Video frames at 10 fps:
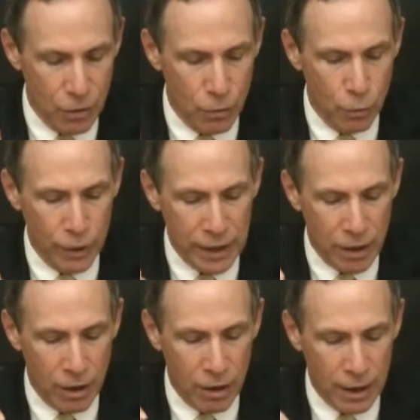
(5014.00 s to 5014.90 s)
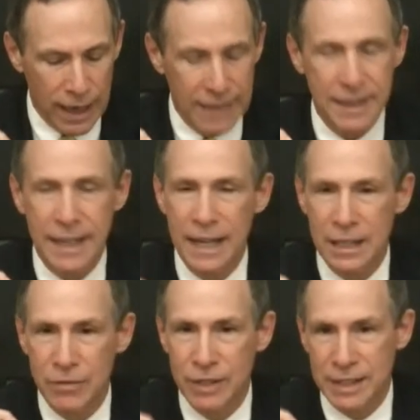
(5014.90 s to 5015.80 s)
We are, at the end
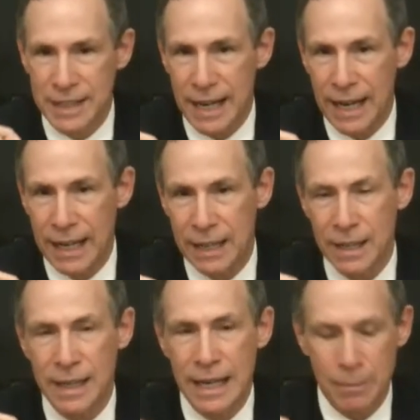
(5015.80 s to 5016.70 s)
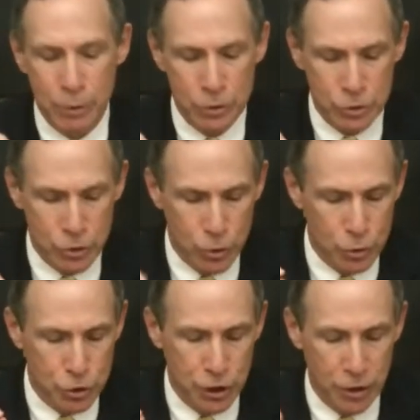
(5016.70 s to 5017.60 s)
of the day, neighbors who
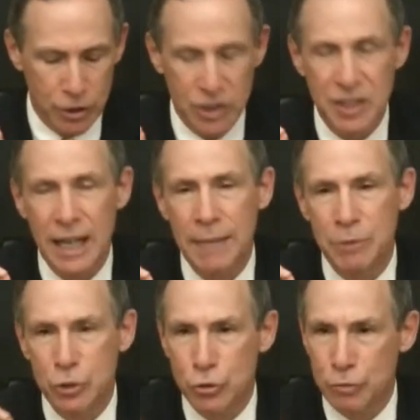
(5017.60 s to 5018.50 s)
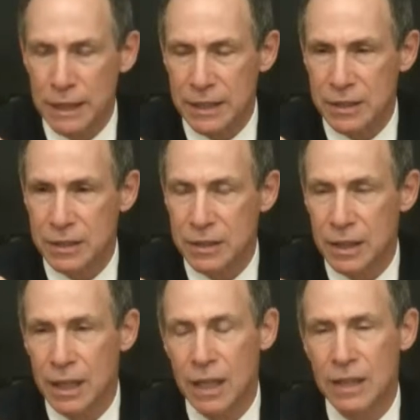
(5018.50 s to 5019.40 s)
share the same streets,
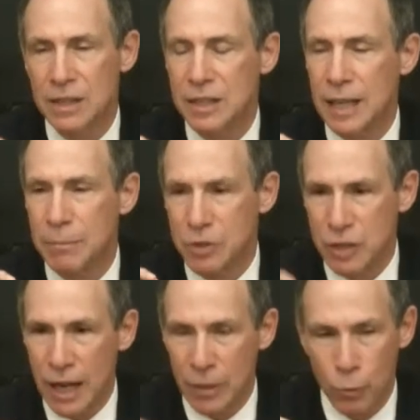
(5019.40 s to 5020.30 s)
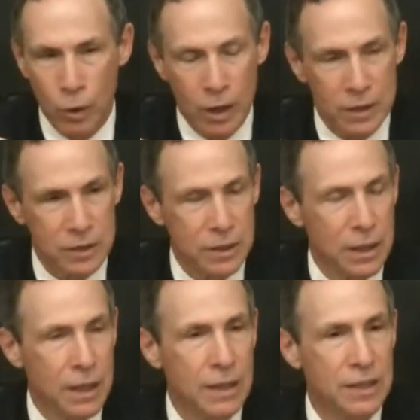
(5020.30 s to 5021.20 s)
the same sidewalks,
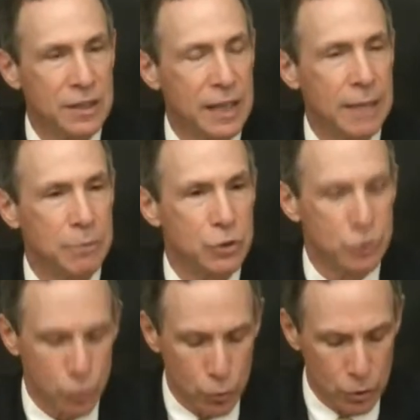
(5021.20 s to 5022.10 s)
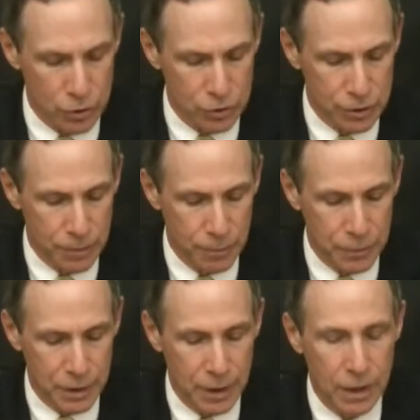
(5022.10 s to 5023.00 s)
the same schools.
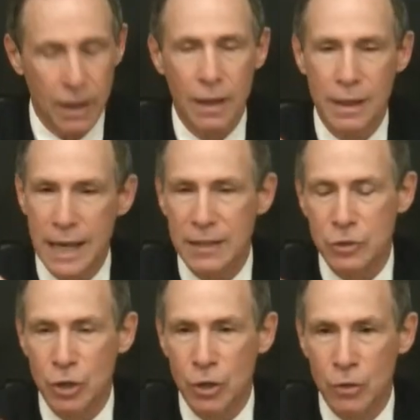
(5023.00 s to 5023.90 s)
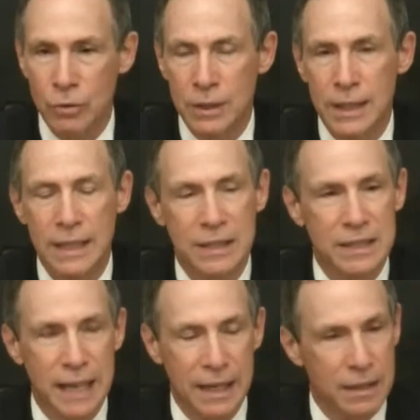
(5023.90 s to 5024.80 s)
That tone is
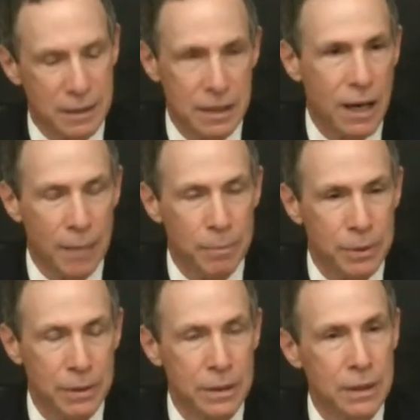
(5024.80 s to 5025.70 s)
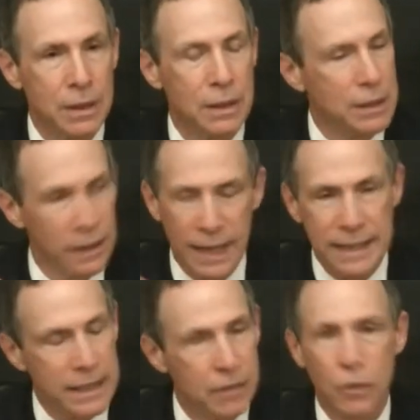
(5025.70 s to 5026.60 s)
set at the top, like
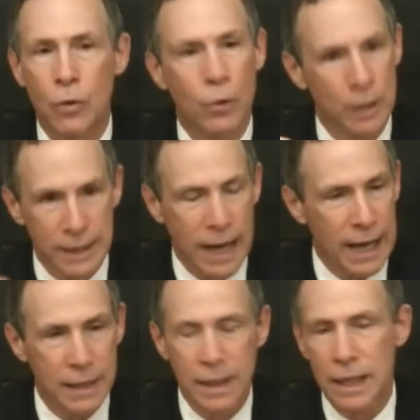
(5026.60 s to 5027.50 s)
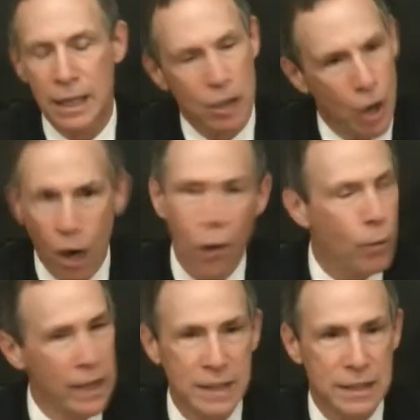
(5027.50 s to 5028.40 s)
it or not. It
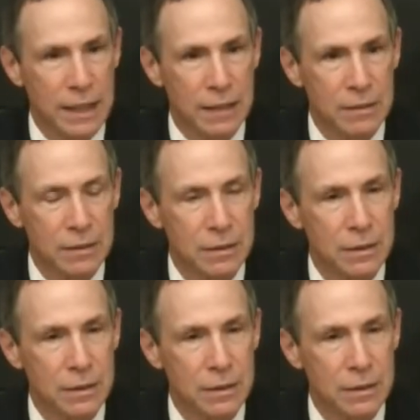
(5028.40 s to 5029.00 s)
always is.